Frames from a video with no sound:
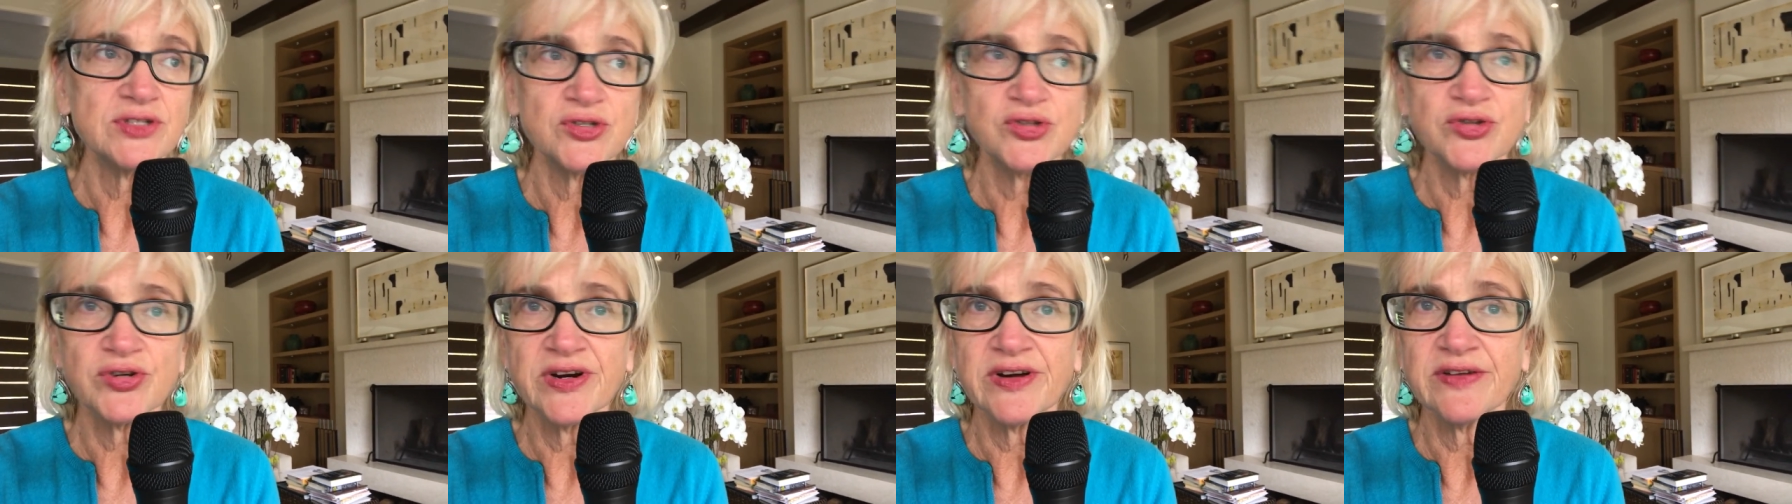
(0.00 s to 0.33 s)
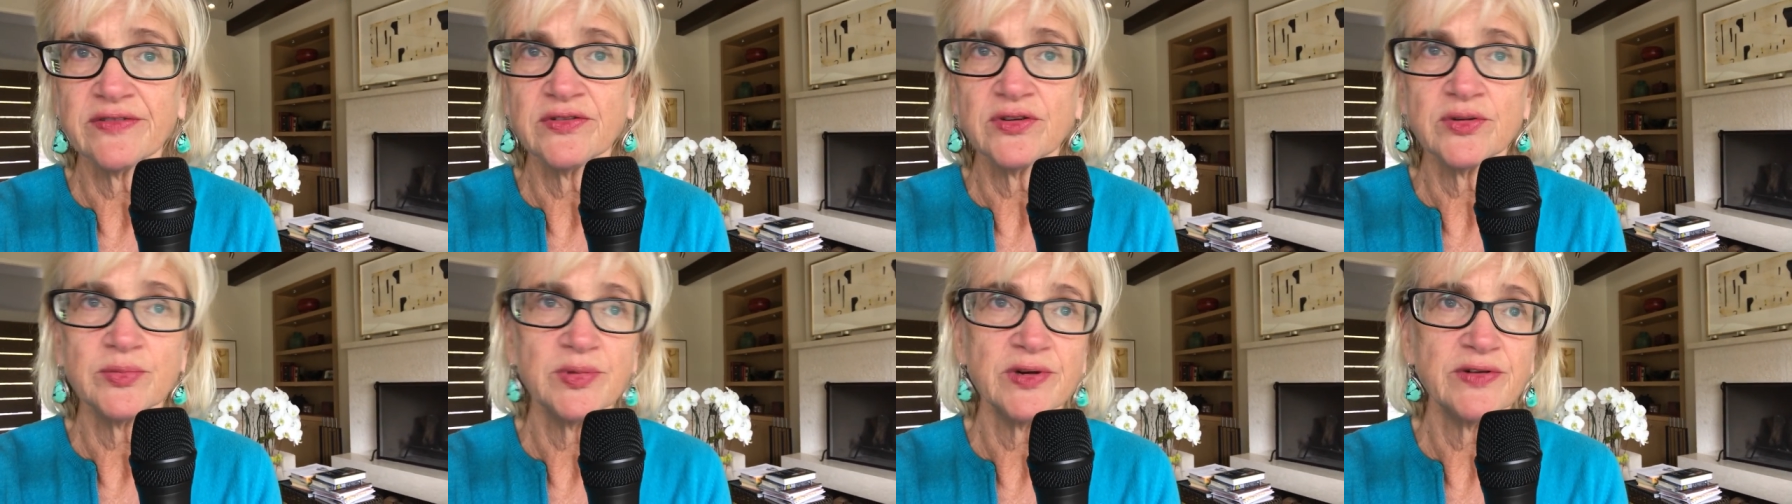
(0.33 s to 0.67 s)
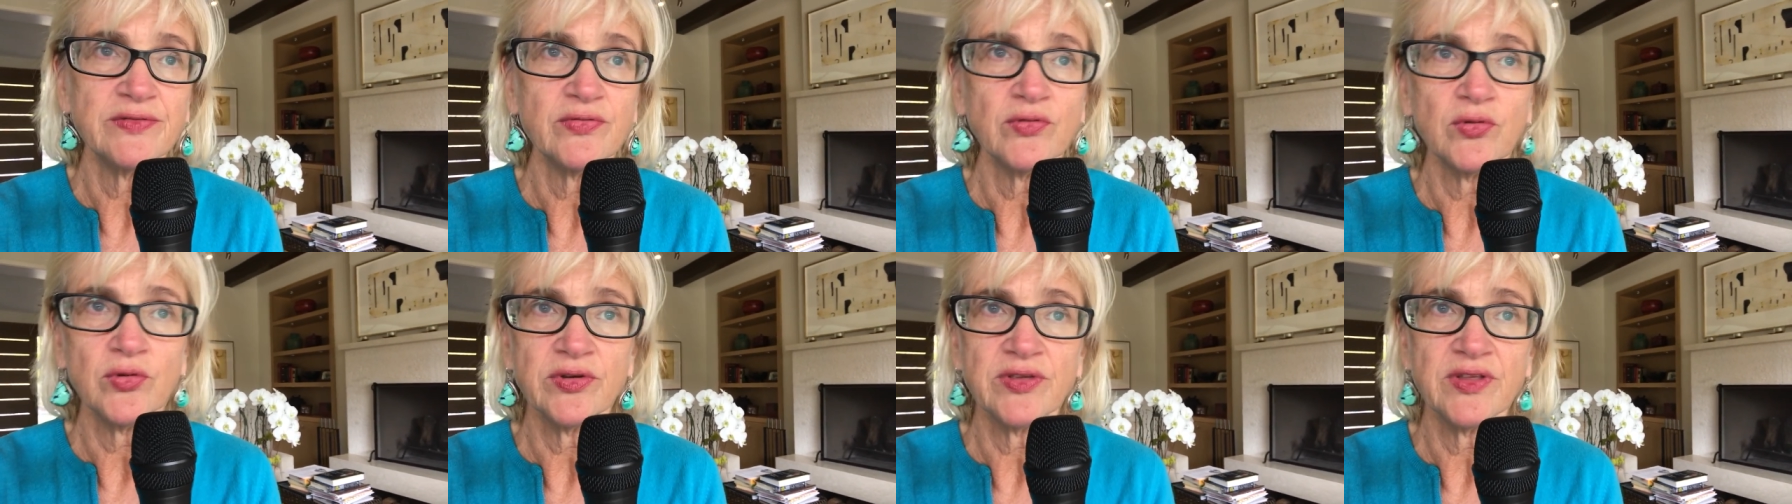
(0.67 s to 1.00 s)
traveled
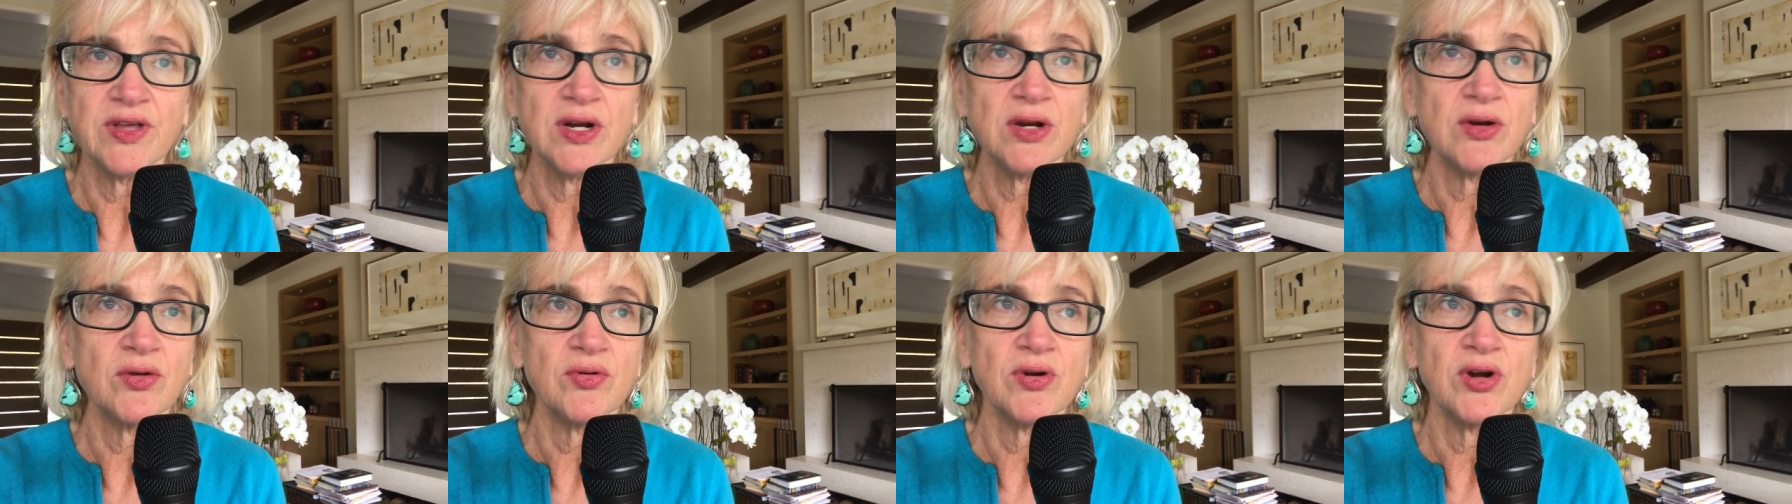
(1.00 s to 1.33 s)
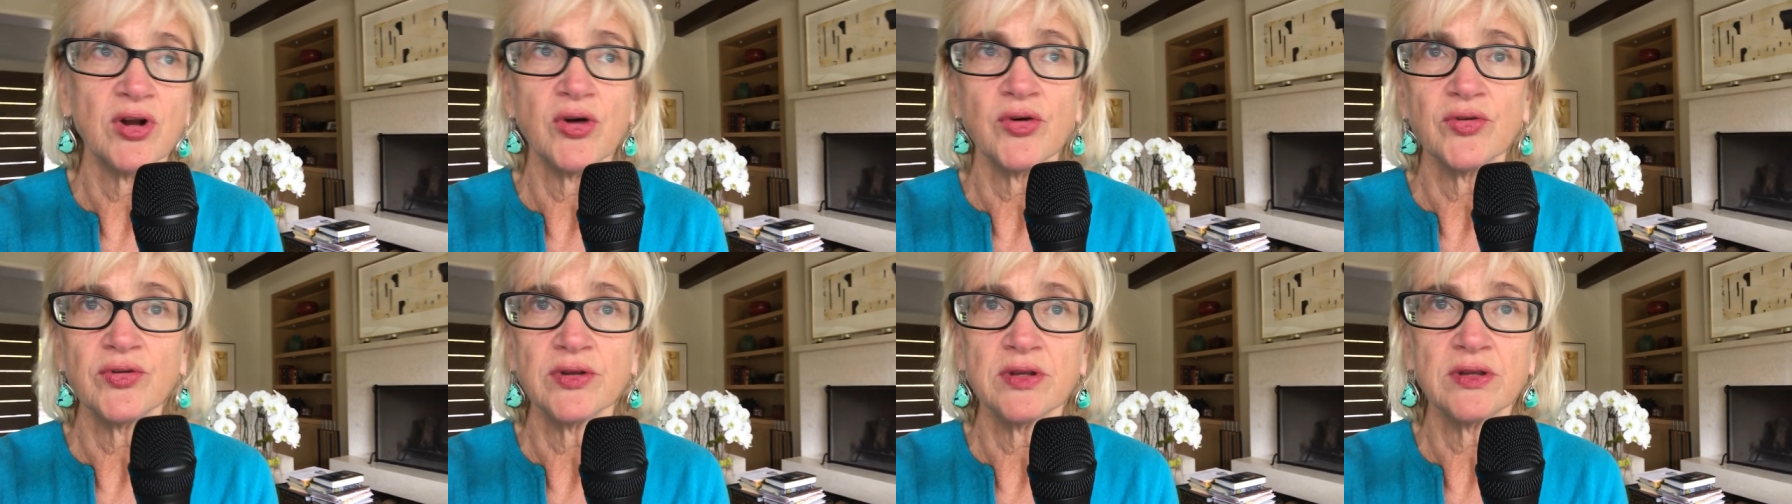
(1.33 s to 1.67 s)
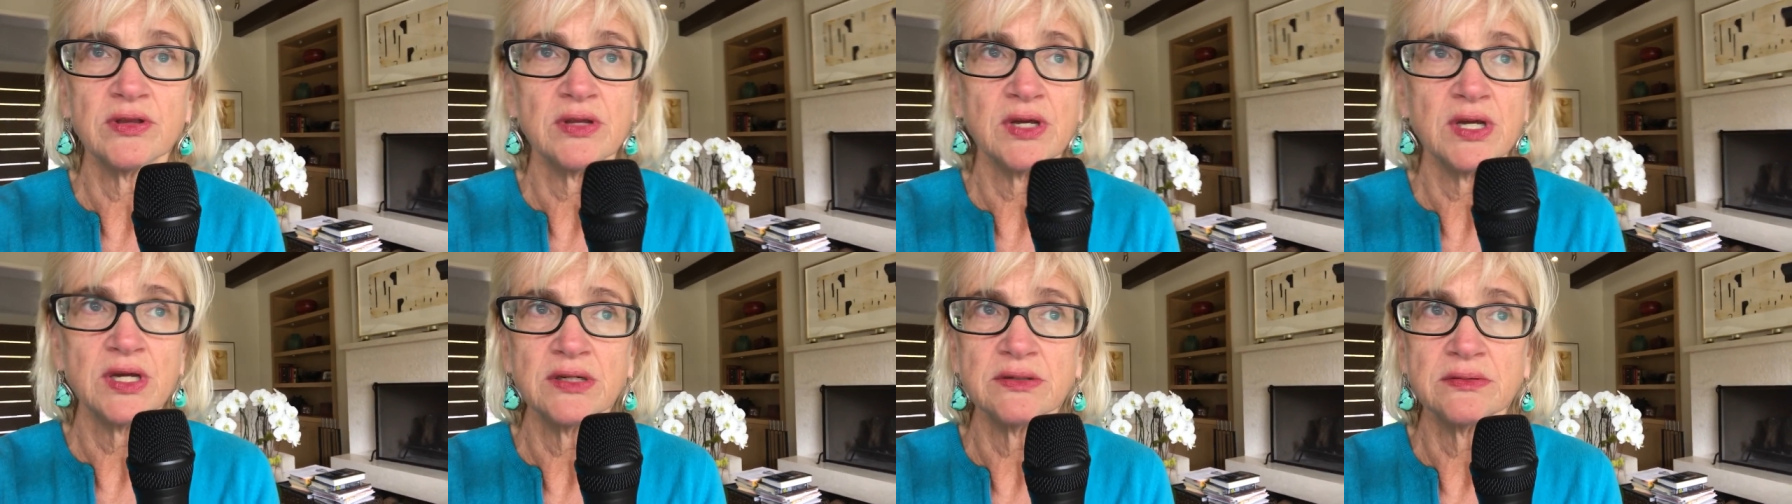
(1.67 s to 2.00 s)
before. They don't know that
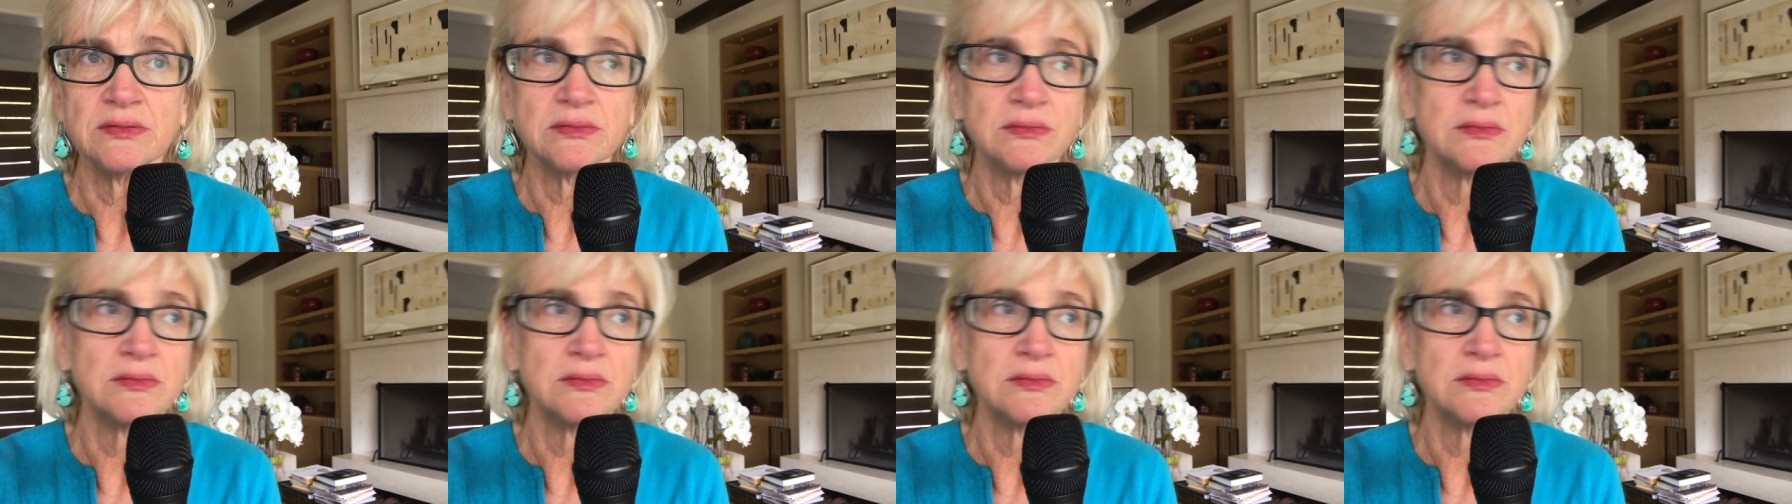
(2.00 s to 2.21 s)
they